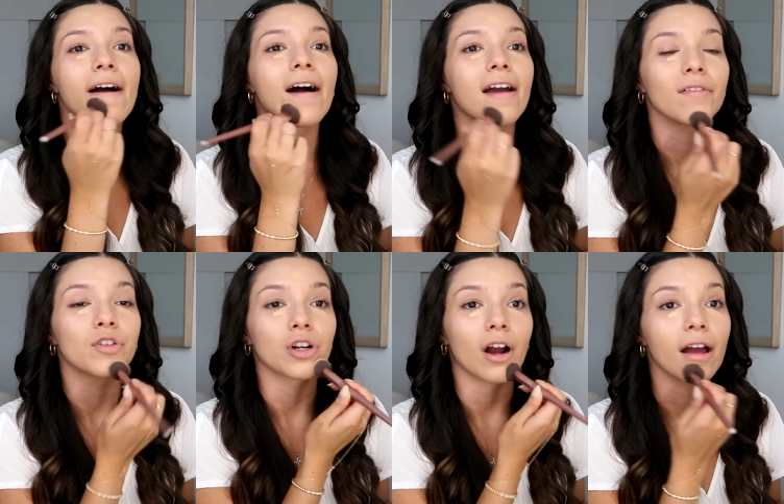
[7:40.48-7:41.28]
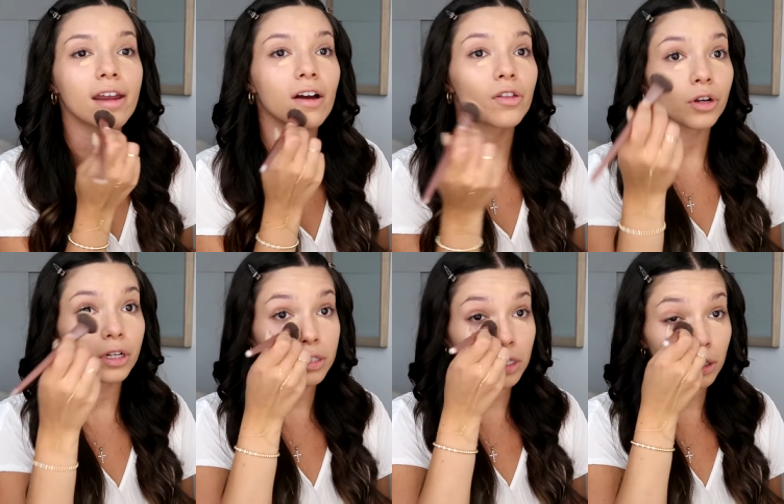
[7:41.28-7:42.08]
I have tried other
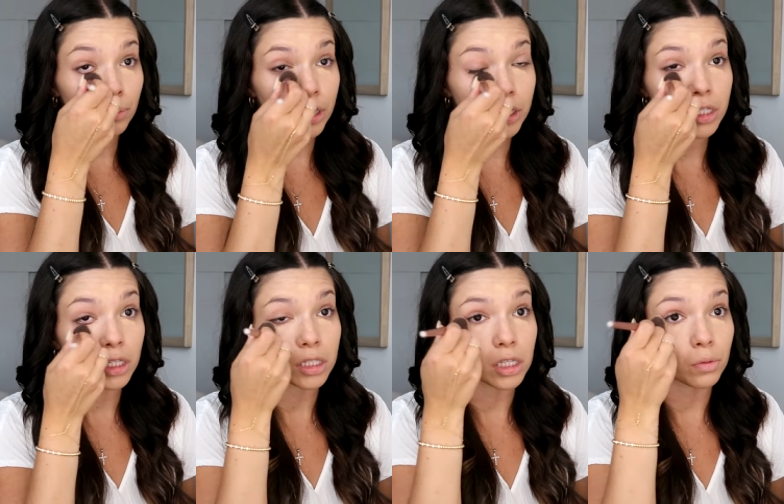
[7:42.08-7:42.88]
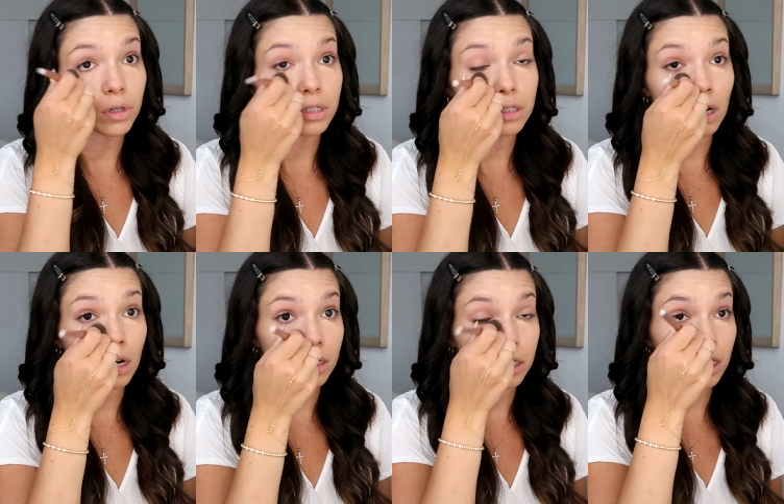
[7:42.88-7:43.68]
concealer brushes because this one is
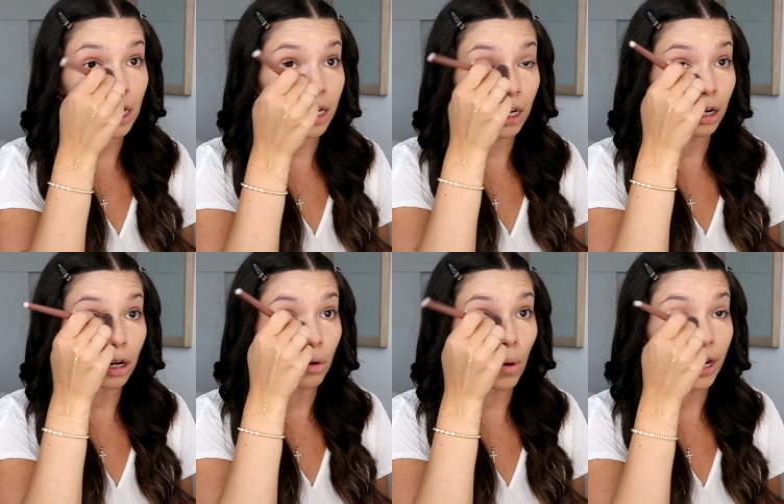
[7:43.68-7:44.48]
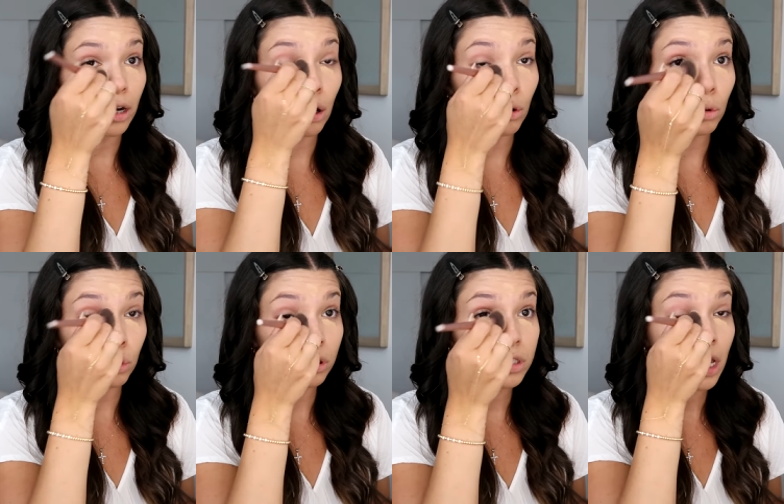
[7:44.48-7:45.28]
honestly getting quite
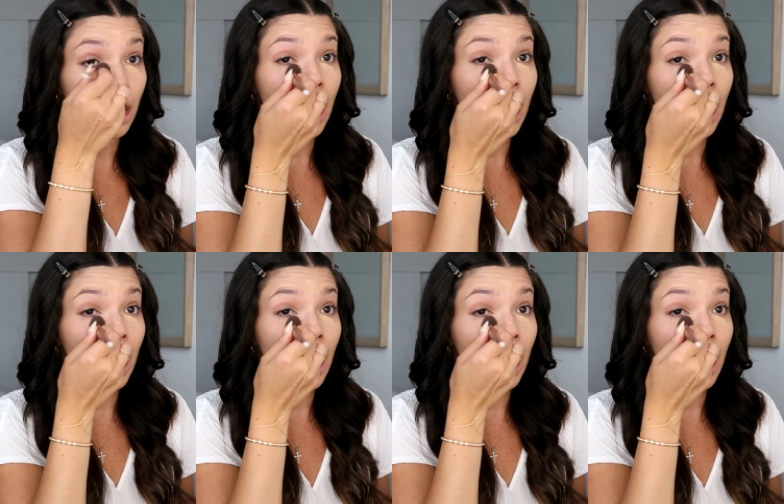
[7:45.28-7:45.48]
old,